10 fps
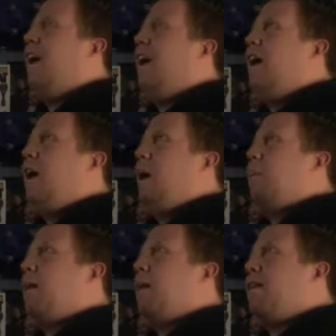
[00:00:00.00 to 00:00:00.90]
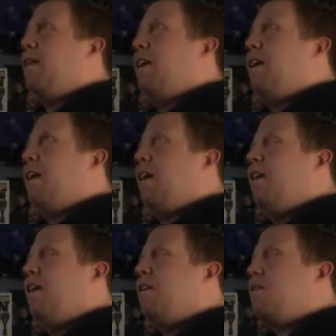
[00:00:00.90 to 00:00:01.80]
other combos. was like,
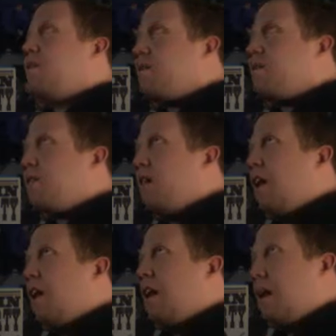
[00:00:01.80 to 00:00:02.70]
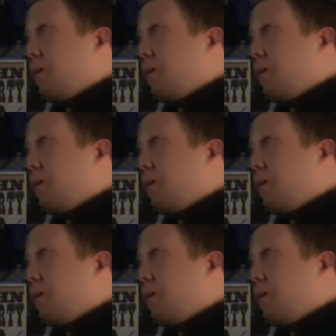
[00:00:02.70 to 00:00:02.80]
ah.